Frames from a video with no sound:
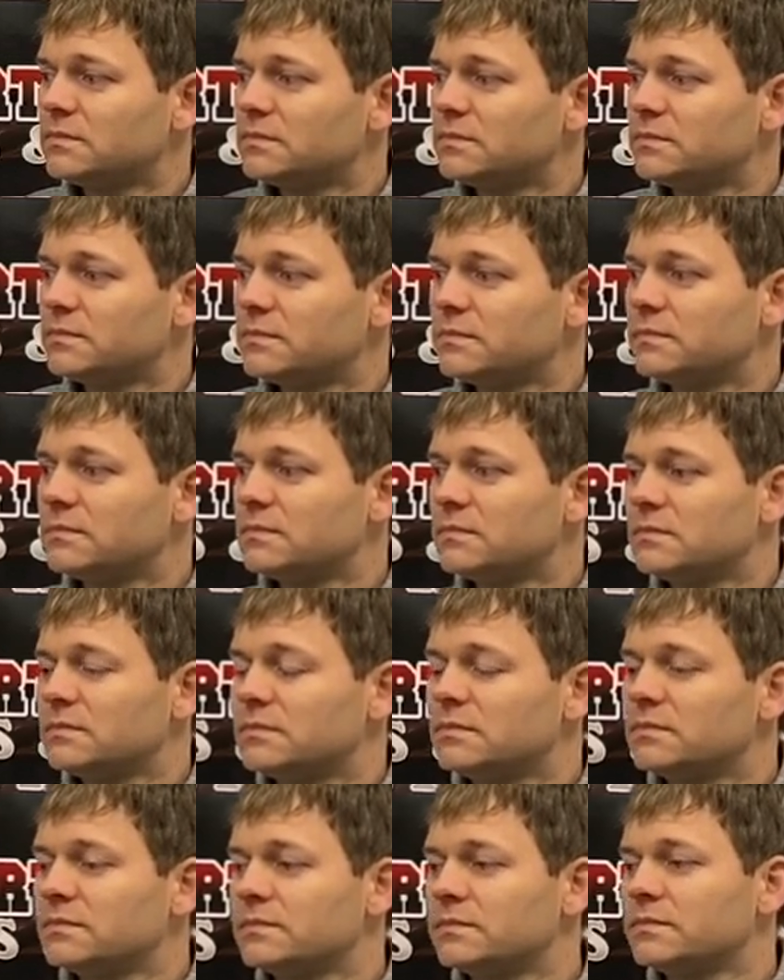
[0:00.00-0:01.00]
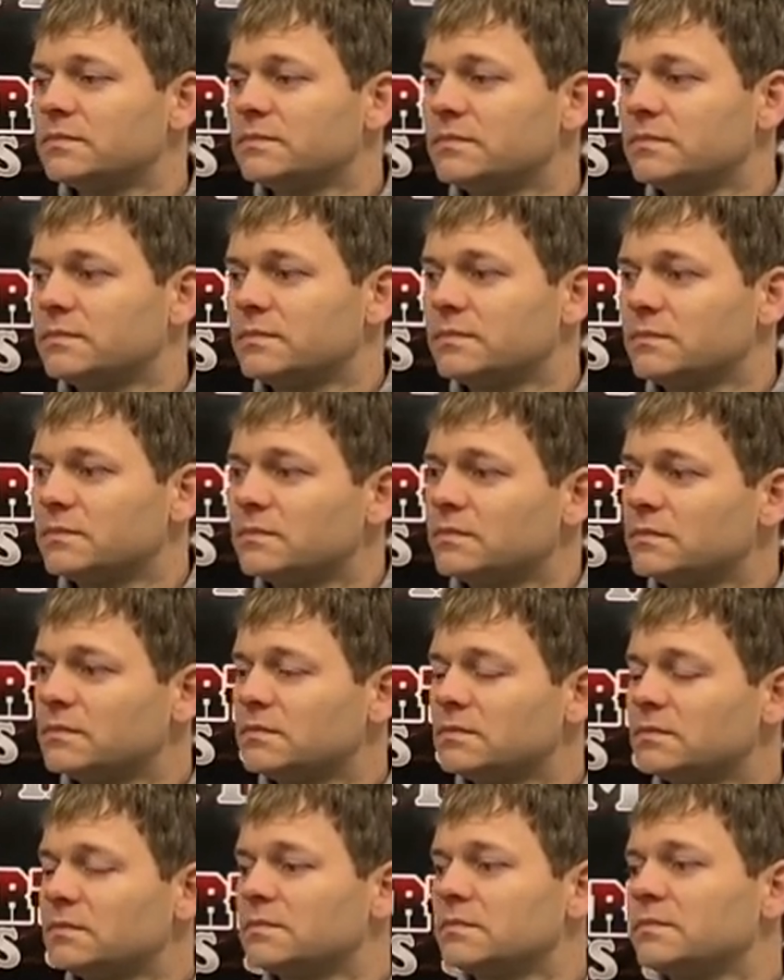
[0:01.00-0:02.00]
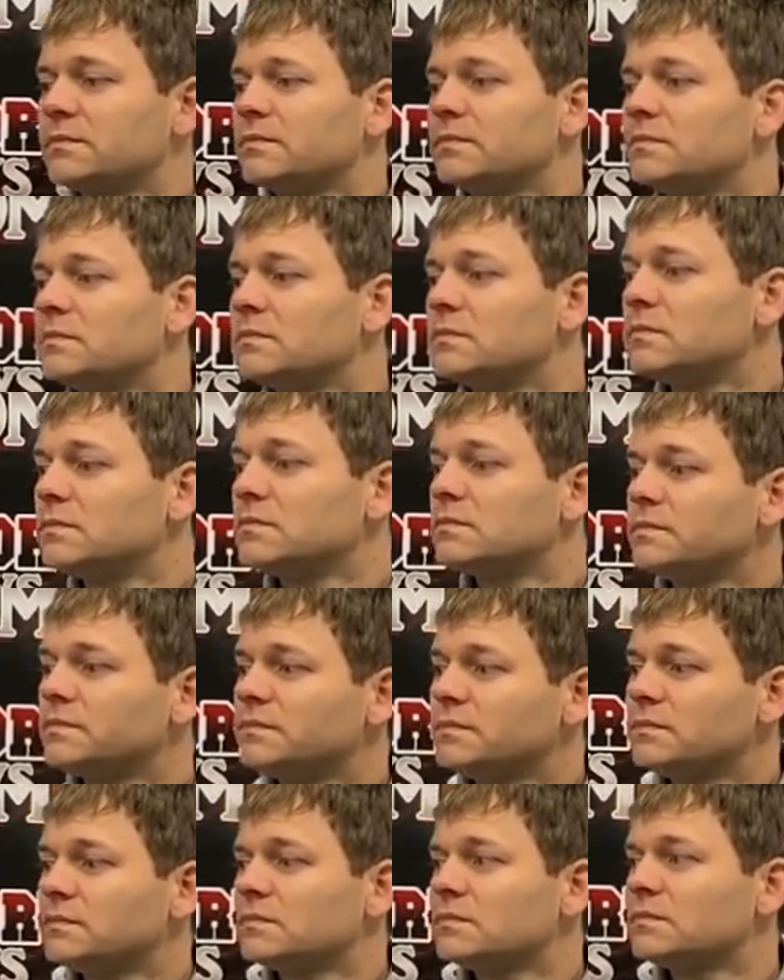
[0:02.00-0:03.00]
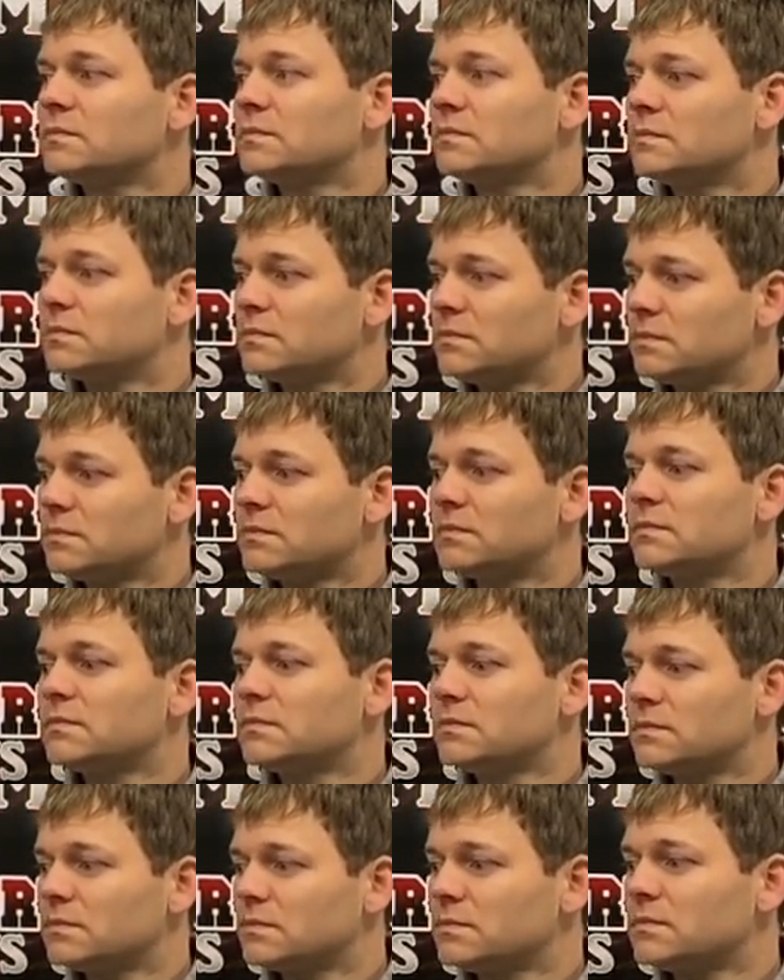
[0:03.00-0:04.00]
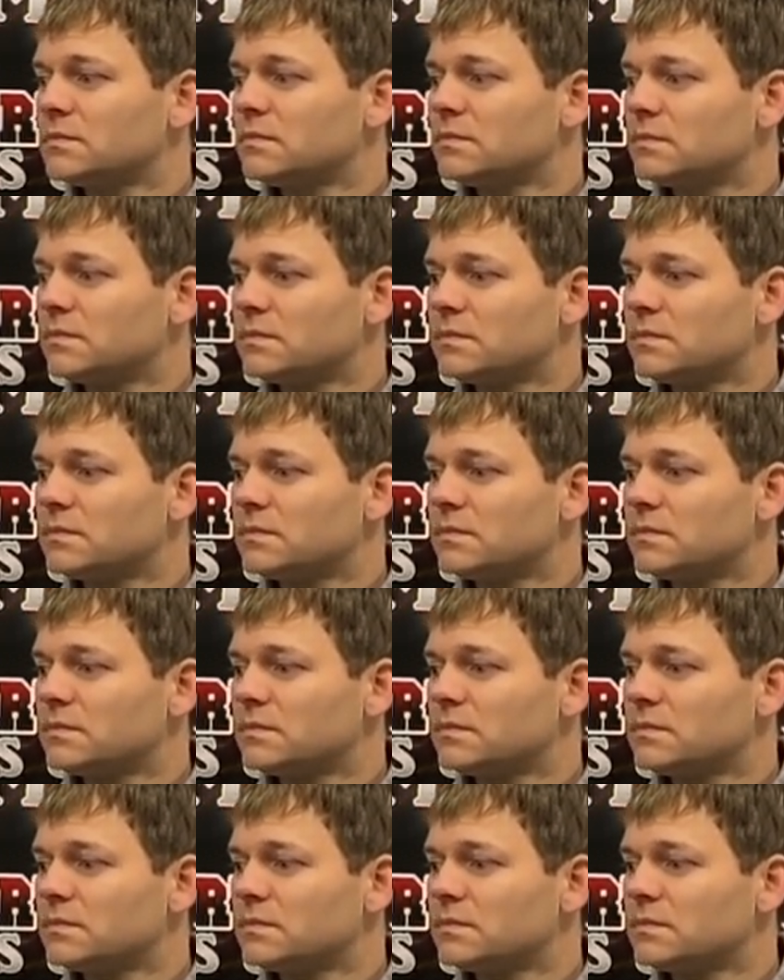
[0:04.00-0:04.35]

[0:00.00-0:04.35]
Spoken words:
(silent)